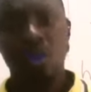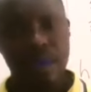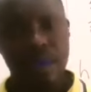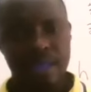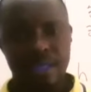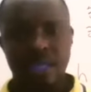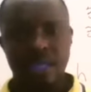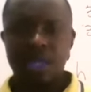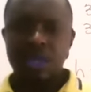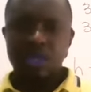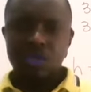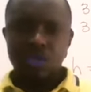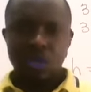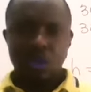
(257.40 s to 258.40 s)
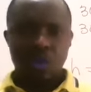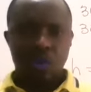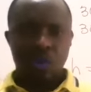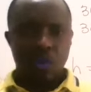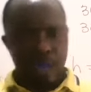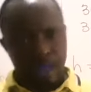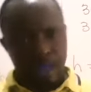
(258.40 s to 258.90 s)
All right.
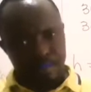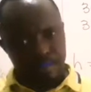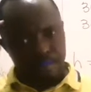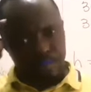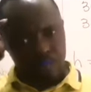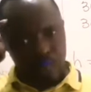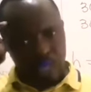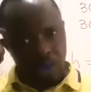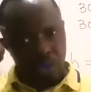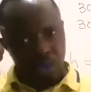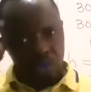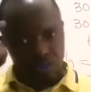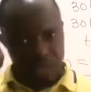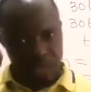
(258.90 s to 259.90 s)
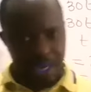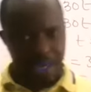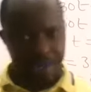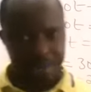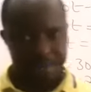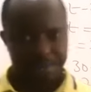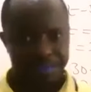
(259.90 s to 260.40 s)
So Akosia,